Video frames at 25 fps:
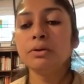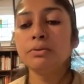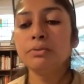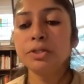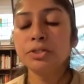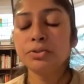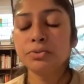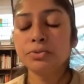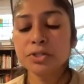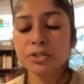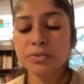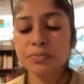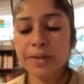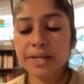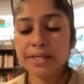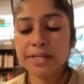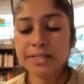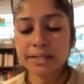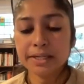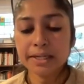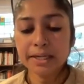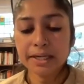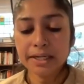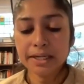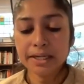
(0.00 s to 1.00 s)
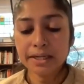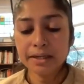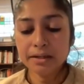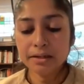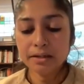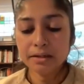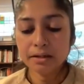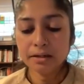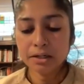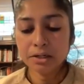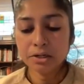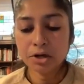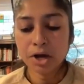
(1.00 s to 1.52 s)
which
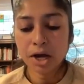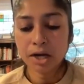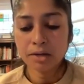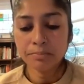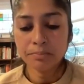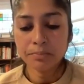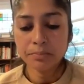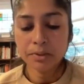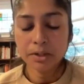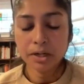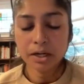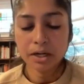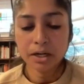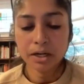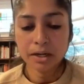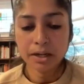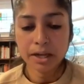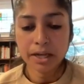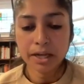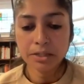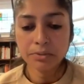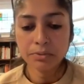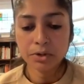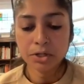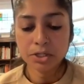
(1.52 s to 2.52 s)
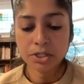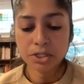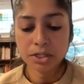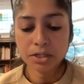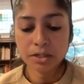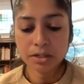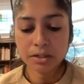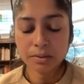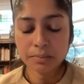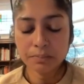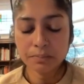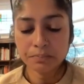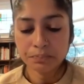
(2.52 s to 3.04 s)
basically it was
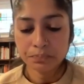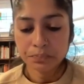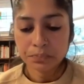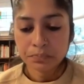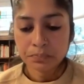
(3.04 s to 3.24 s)
a